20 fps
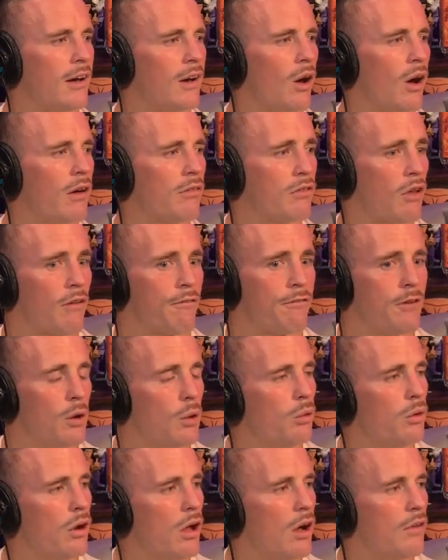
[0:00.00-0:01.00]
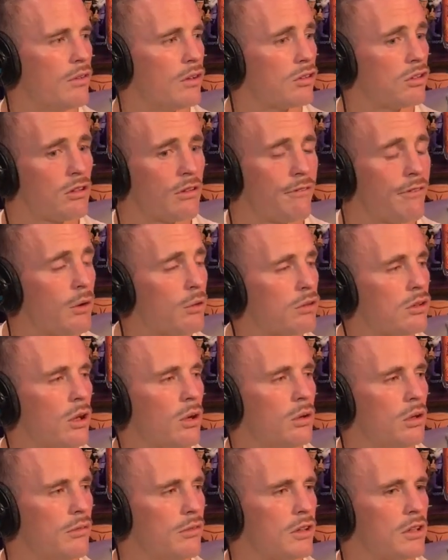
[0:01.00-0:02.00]
Like I feel nervous because I felt so
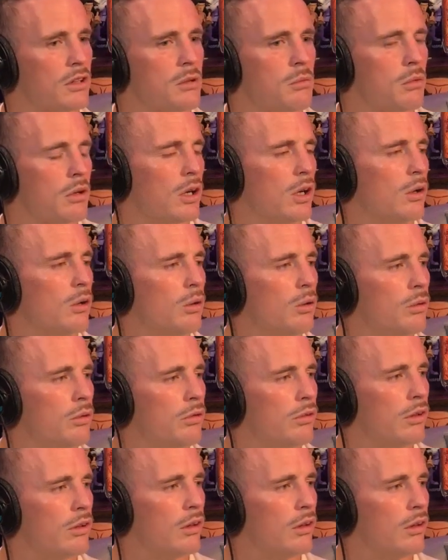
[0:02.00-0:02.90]
nervous. I didn't want to lose.